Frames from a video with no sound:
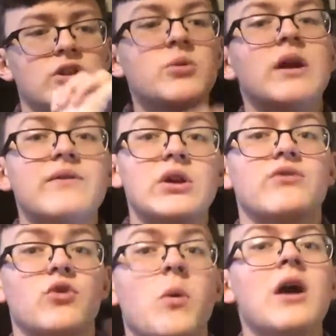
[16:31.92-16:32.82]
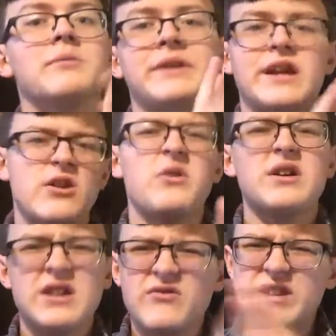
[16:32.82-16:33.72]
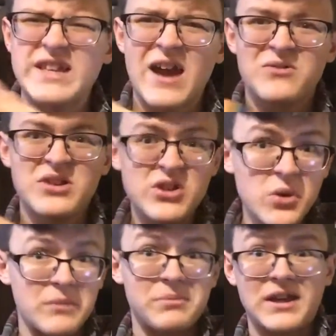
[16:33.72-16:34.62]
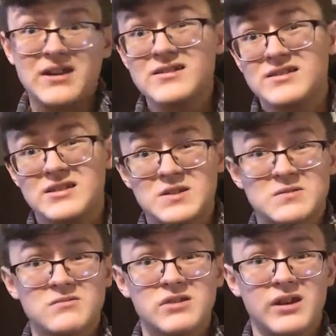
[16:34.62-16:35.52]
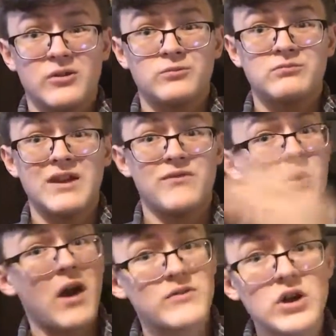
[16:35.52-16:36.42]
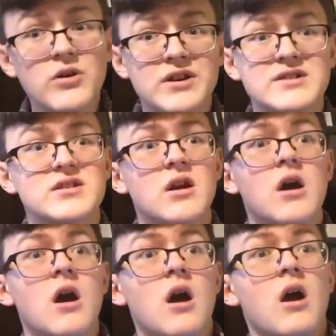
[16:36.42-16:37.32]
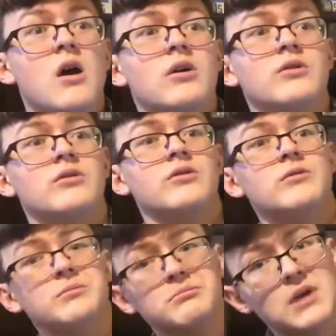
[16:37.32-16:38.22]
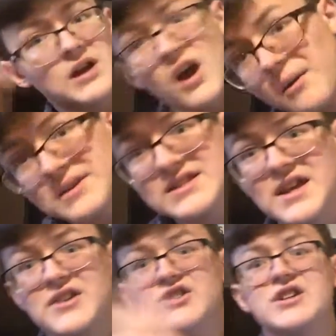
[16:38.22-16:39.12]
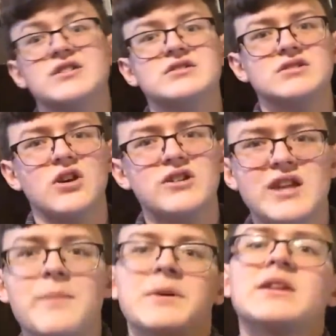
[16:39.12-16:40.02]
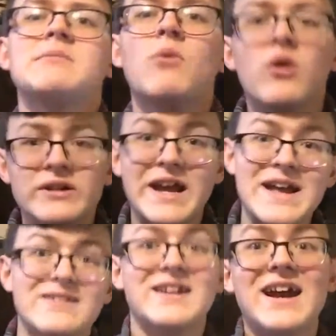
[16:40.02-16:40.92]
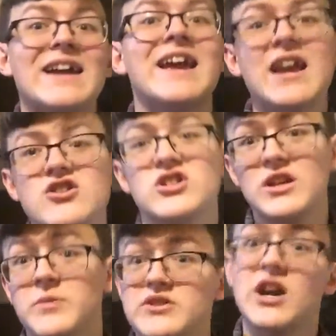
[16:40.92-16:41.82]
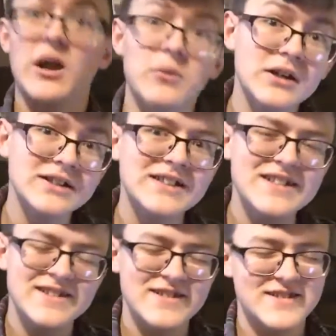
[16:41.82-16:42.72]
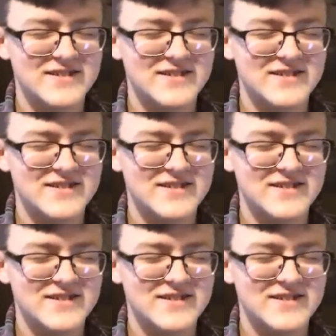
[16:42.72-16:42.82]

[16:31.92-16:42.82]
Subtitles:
Q&A video for a while, but I had no idea really how to do it, because, you know, if you haven't noticed, my comment sections are typically more dead than I occasionally wish I was,